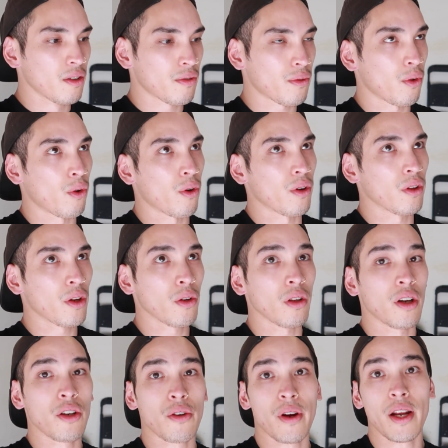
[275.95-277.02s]
for a little
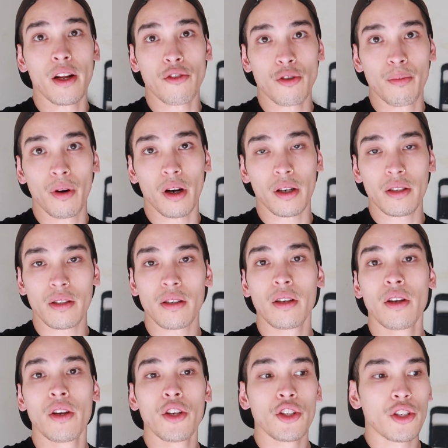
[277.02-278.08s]
under 800 bucks.
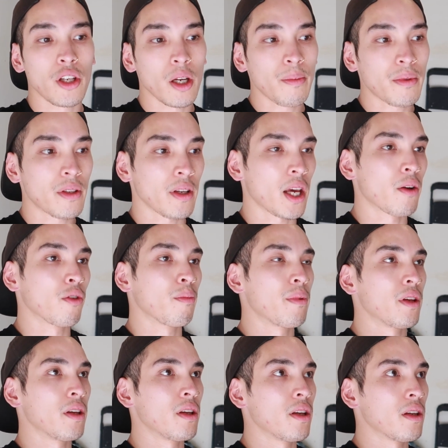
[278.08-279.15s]
Shipped, it will
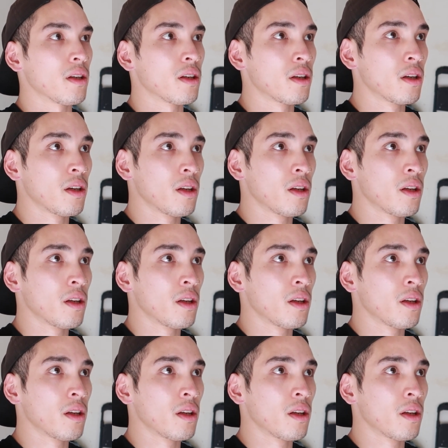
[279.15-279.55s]
be